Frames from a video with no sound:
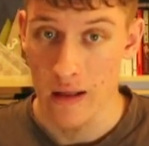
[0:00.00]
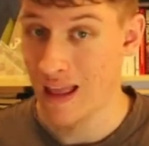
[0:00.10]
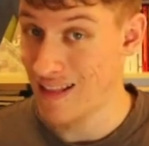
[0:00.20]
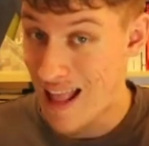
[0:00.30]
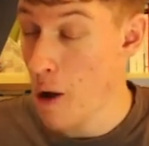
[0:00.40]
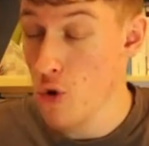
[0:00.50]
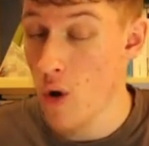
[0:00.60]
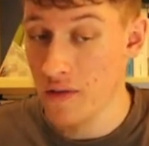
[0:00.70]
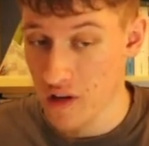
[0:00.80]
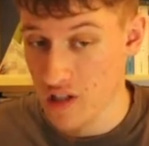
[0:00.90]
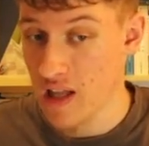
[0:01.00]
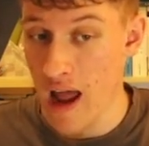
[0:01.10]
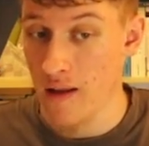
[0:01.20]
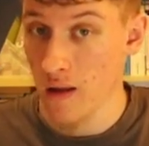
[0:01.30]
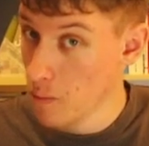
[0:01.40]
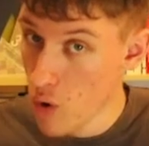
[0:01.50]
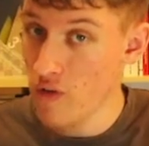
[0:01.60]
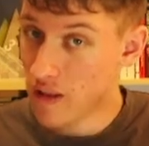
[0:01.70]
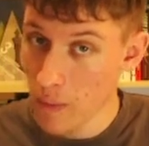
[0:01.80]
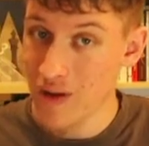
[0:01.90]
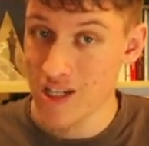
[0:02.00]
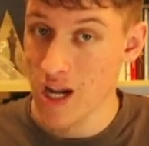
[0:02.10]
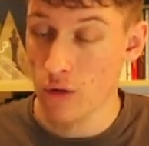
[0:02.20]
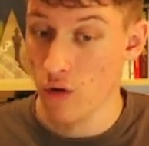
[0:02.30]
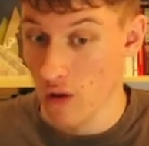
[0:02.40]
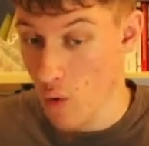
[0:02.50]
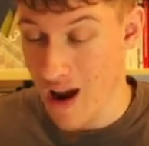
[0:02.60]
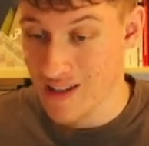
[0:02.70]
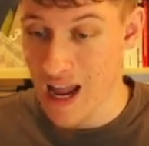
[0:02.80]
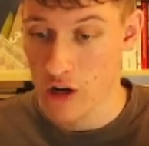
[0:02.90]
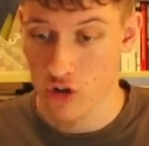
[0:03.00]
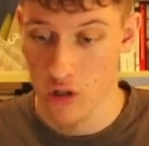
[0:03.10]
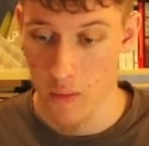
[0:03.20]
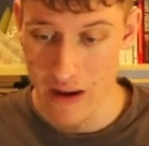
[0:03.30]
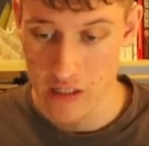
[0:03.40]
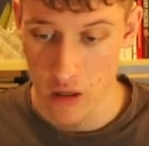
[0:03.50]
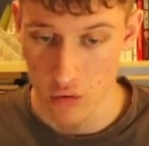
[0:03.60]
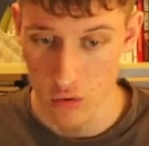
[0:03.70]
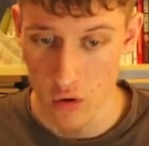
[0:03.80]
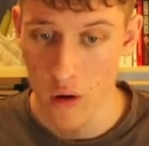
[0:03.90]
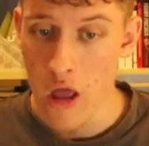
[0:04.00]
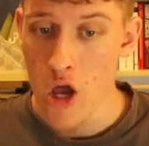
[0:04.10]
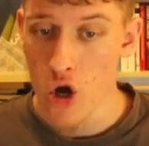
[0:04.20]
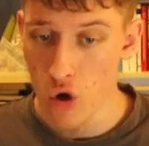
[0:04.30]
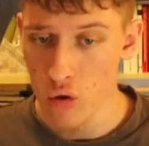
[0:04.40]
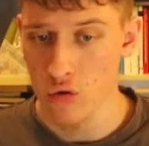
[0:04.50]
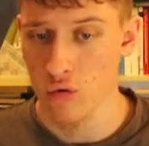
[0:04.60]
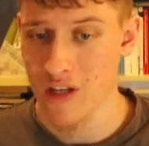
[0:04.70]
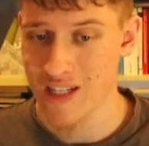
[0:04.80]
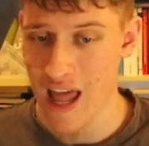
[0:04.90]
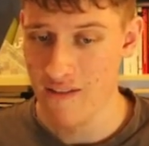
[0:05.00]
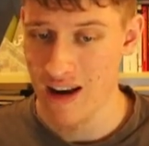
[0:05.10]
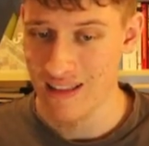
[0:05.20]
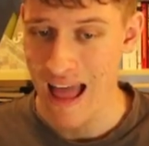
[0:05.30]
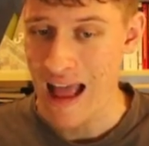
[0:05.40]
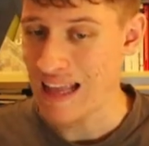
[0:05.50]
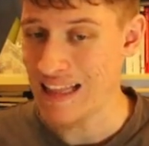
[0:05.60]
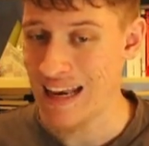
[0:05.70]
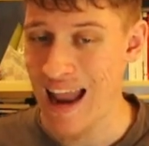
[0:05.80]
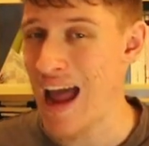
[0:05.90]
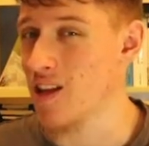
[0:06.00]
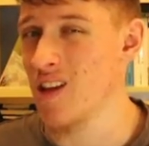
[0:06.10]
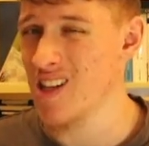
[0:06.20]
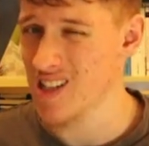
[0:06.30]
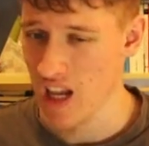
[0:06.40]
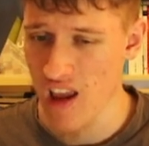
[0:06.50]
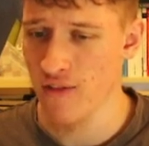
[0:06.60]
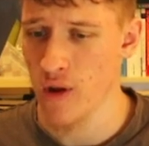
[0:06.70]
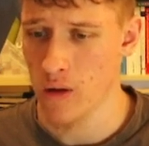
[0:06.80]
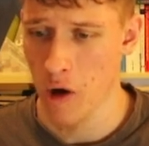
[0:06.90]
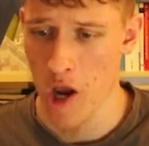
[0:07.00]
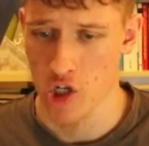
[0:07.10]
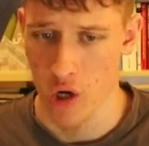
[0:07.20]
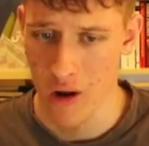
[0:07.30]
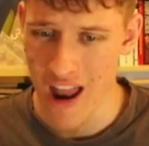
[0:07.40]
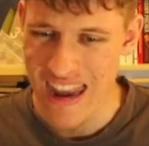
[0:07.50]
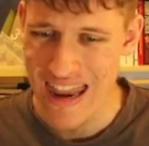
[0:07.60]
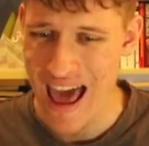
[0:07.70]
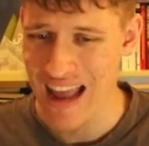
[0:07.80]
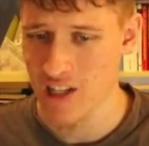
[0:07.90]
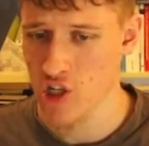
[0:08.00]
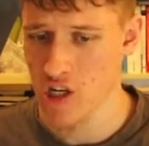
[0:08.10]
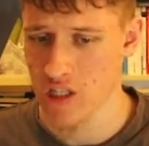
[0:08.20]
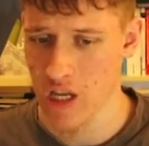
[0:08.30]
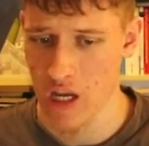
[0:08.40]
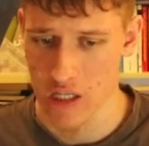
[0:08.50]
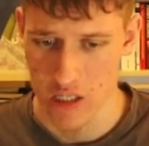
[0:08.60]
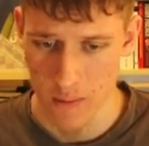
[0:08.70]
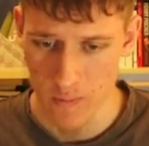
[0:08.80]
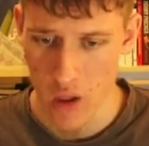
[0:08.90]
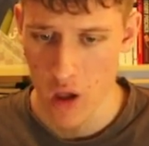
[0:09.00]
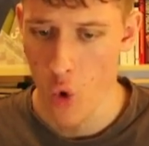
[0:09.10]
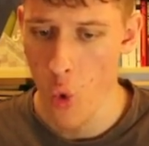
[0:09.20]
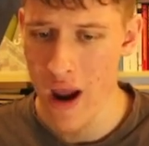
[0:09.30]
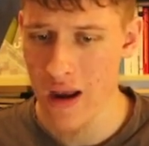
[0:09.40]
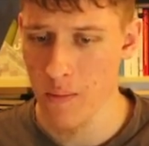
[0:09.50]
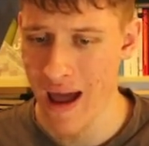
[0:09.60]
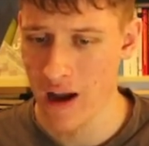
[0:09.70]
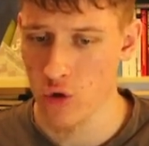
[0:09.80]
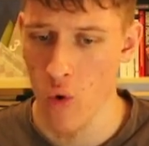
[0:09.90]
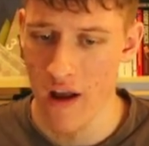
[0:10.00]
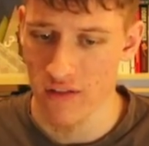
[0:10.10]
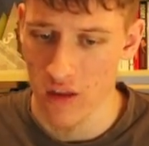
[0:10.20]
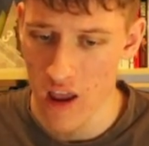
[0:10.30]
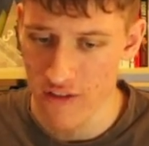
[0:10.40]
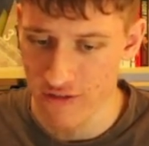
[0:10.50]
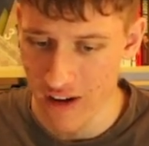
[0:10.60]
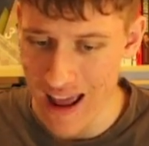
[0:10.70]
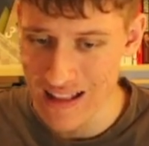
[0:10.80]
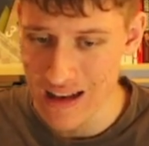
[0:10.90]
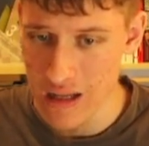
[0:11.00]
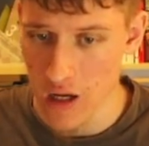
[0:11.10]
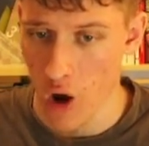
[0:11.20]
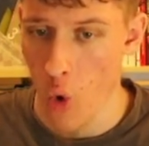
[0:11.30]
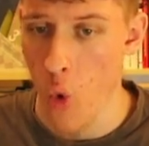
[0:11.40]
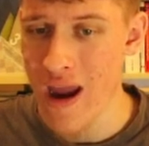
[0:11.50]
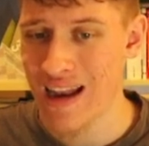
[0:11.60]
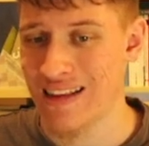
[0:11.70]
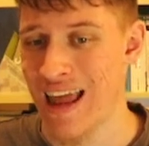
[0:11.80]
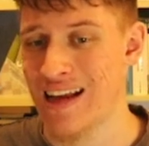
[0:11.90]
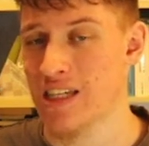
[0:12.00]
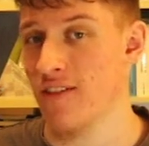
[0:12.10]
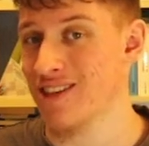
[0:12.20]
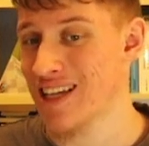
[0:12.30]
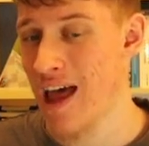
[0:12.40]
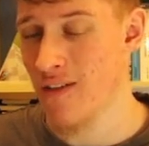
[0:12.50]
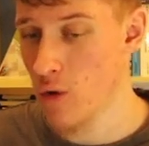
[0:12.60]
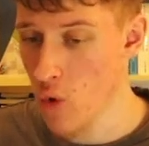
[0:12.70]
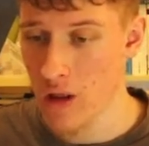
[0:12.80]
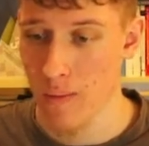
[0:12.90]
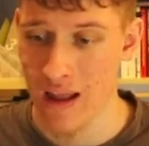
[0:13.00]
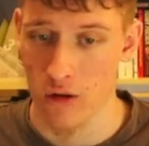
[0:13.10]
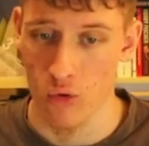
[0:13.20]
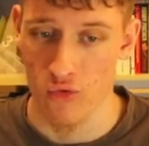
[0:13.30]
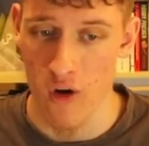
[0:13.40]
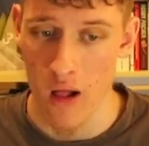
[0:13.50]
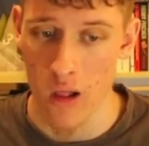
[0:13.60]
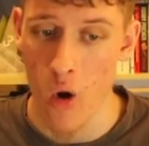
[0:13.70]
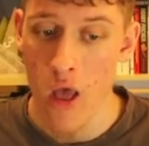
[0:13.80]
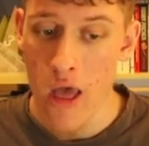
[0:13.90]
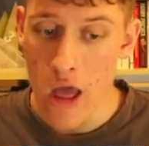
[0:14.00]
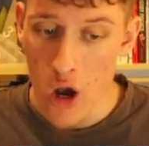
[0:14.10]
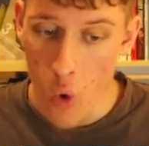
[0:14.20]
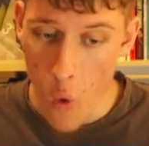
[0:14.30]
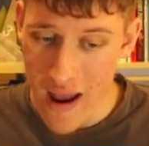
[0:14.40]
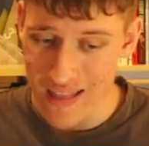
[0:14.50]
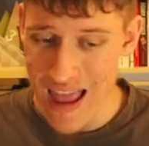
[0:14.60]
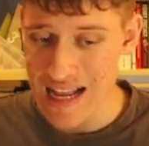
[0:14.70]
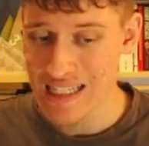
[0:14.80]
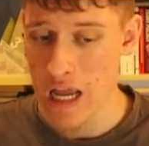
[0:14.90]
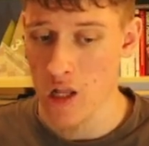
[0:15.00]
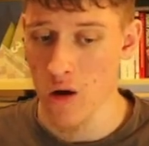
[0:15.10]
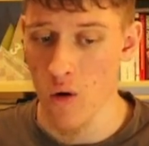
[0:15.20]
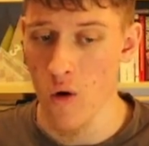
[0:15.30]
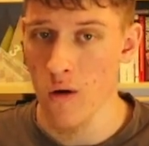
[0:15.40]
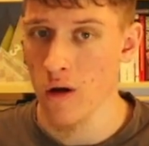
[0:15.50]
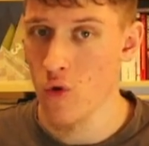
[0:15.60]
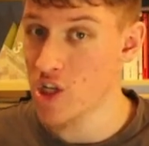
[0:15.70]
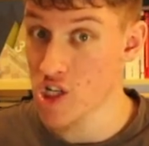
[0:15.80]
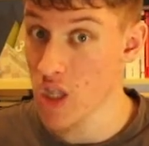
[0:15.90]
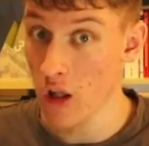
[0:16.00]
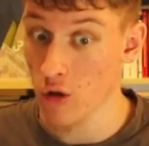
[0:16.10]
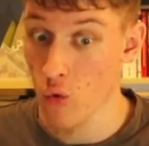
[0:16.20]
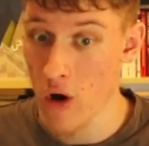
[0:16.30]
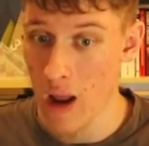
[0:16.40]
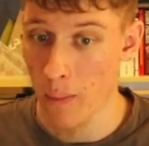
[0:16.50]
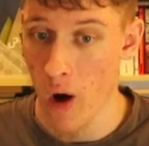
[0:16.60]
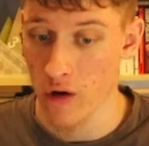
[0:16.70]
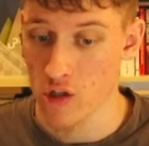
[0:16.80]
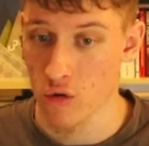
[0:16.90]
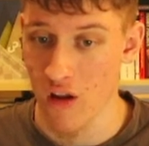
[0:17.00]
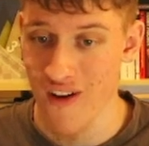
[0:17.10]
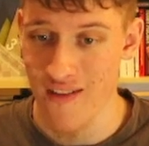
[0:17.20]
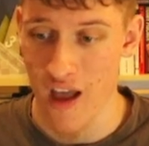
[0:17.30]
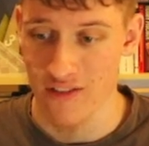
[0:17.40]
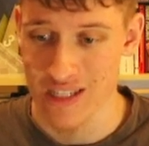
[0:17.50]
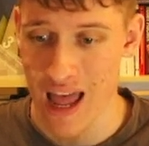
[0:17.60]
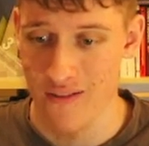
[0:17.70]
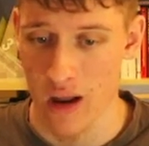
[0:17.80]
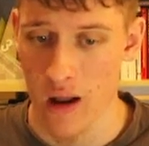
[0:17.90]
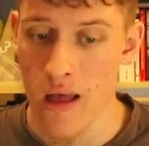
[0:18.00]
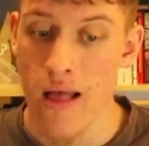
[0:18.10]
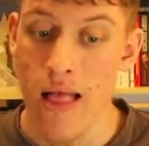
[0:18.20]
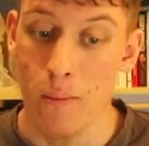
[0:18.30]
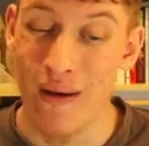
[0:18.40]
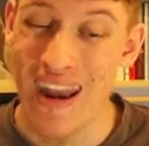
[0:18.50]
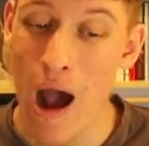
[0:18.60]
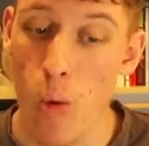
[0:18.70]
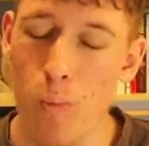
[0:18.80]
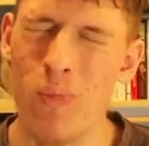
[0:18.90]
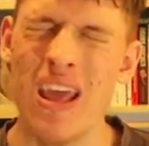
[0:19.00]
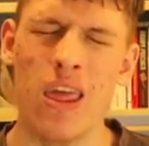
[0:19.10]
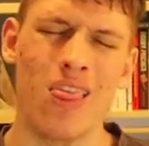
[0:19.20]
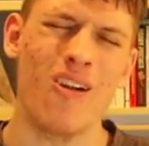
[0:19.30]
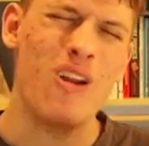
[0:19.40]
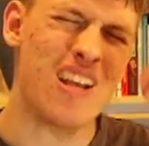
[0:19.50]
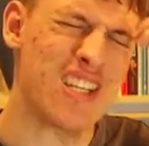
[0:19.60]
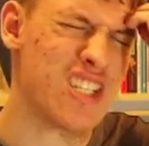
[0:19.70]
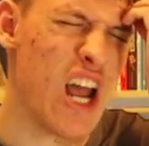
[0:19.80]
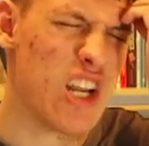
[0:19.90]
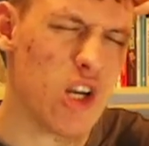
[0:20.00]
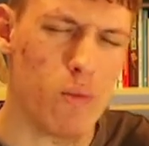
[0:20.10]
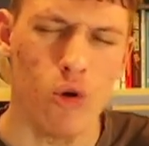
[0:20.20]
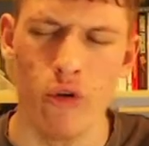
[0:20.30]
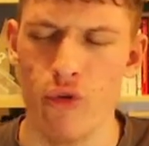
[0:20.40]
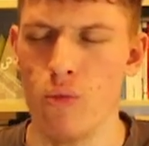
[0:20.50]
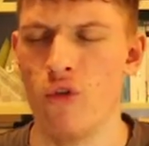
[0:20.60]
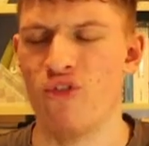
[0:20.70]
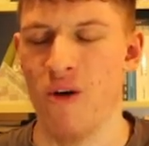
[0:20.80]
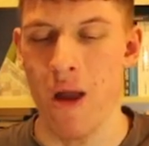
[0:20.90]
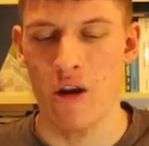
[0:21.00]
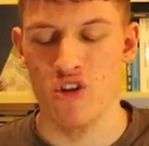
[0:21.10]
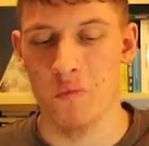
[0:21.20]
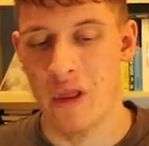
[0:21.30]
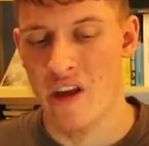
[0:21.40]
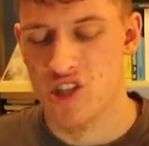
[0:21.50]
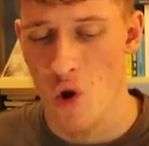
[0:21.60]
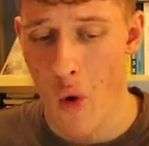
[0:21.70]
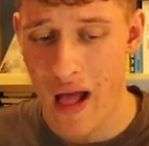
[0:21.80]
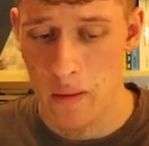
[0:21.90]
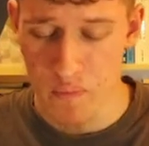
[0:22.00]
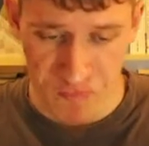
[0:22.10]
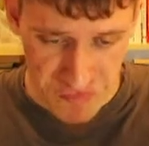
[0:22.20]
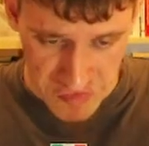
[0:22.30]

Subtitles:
Then now you understand, moving the pieces out of the way is actually the best thing to do. Rook to d7, attacking the knight. This is infiltration. Knight g6, queen back to f3, threatening queen takes f7 with mate to follow. Queen takes a2, which is not to win a pawn, is to defend f7. But now b3 is such a beautiful move. Fabiano is playing so well.